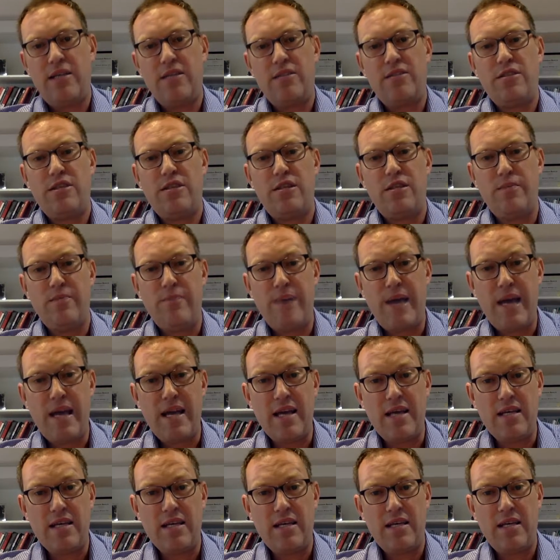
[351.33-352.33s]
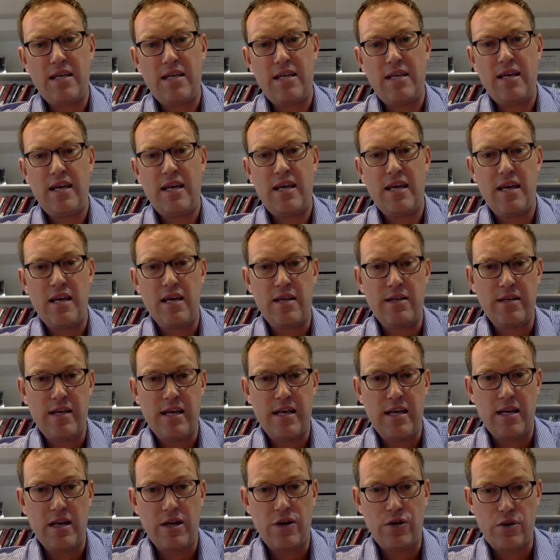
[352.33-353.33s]
to debate in
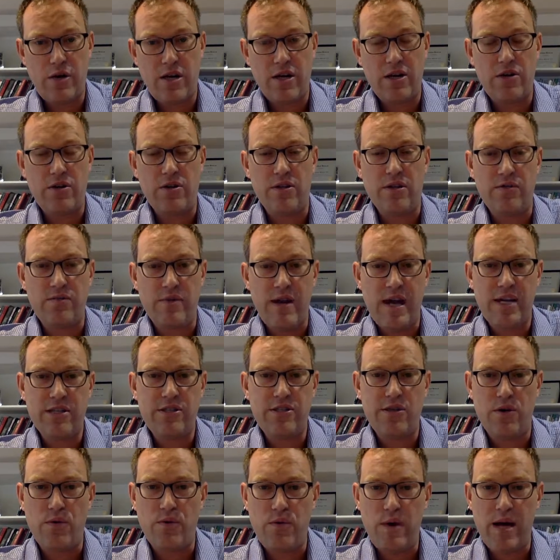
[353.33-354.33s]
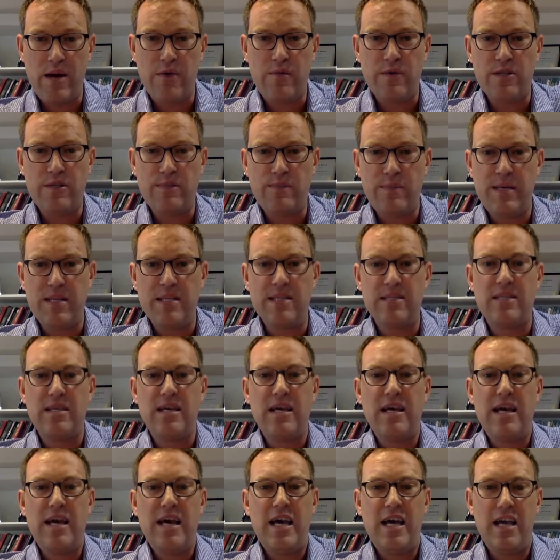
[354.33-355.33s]
a critical and rational way, which means,
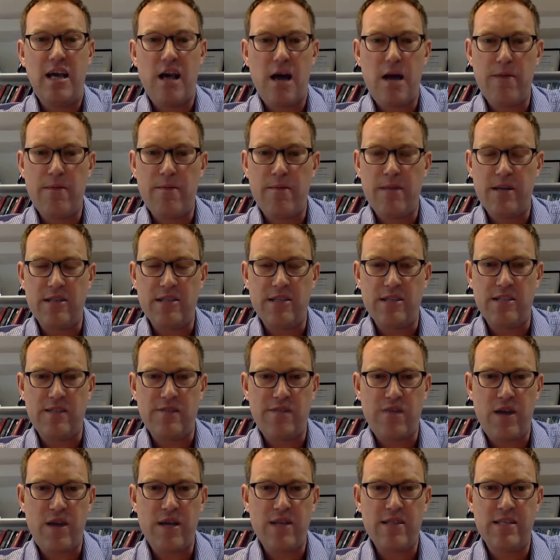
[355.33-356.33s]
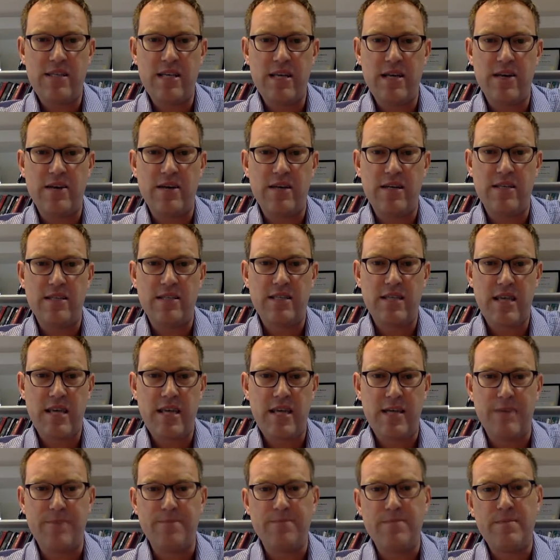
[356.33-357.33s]
and Habermas's phrase here is
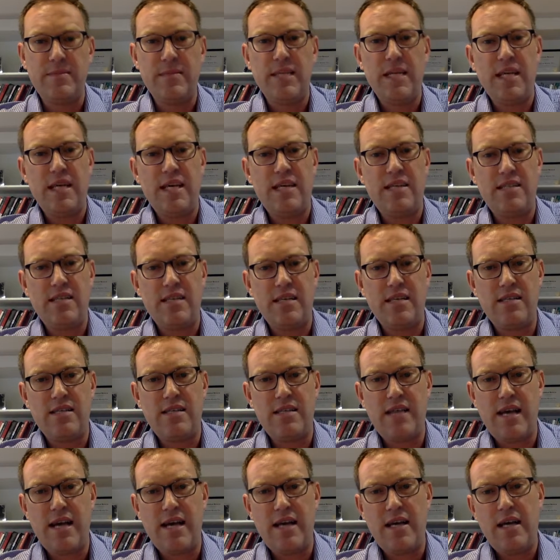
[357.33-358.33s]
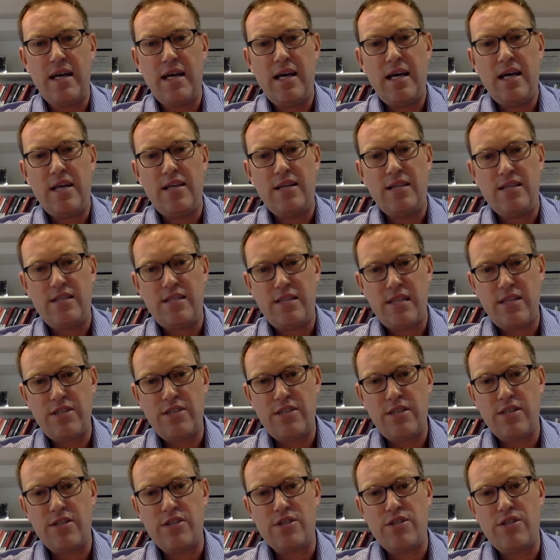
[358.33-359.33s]
key. He says that
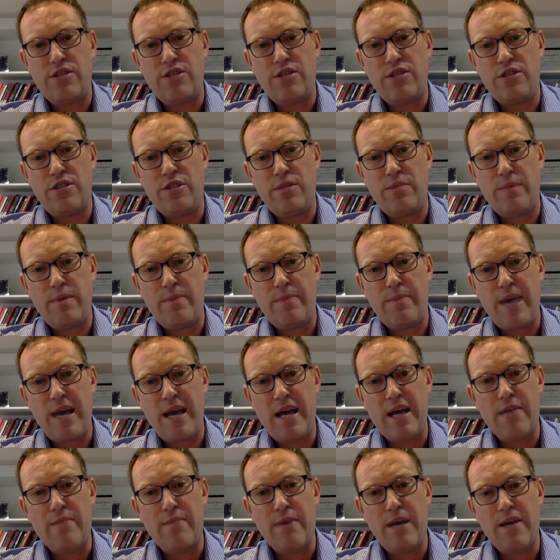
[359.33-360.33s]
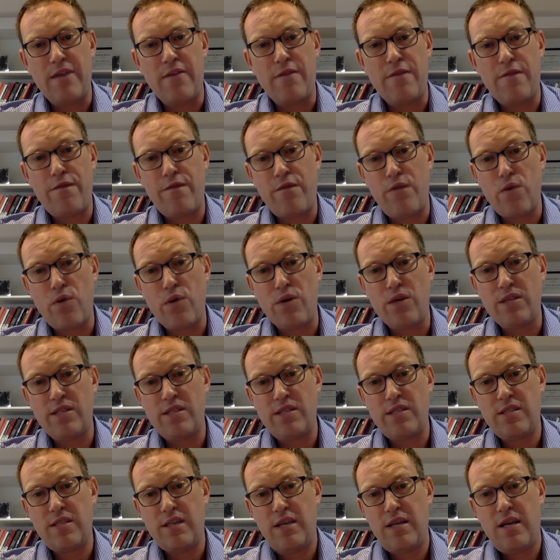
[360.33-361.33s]
decisions should be made by the
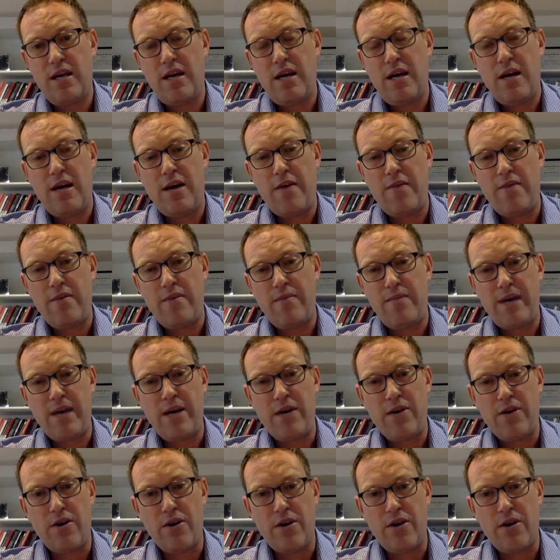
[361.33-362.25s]
force of the better